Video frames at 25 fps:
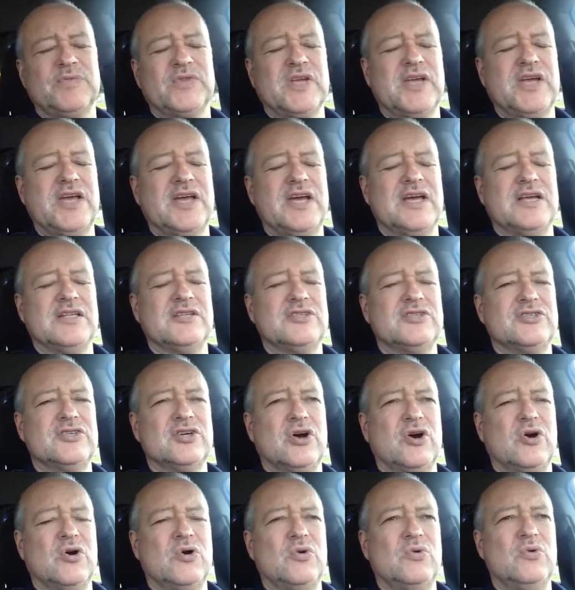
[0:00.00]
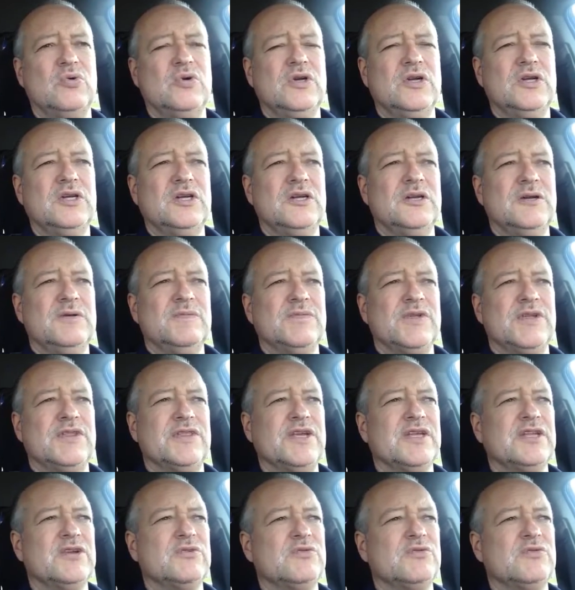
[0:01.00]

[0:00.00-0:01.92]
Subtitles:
And so the thing